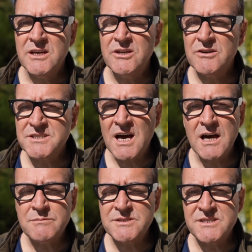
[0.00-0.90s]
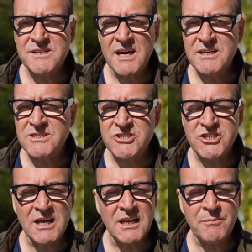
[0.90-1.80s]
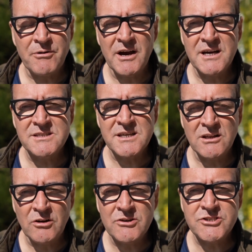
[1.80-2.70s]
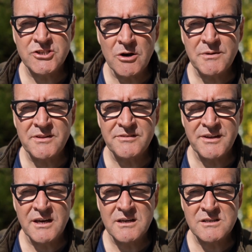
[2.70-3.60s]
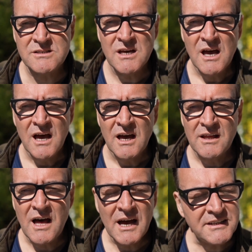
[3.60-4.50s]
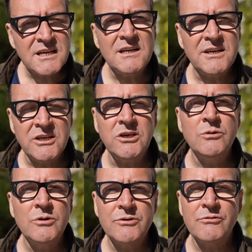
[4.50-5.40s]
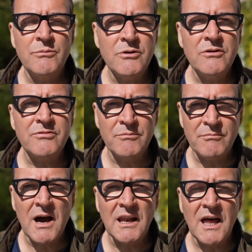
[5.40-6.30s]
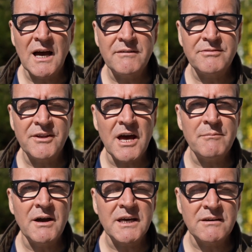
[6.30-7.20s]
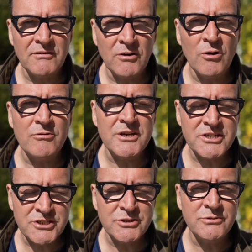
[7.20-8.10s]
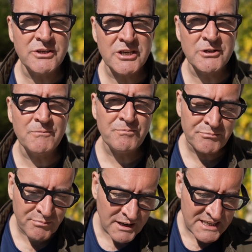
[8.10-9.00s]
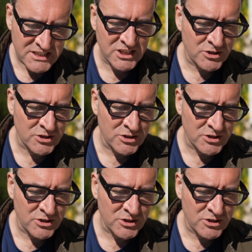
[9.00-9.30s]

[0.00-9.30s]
You know, at times to gently pray and say, Lord, show me the things ideally you would remove from my life that I might give glory to you. Bless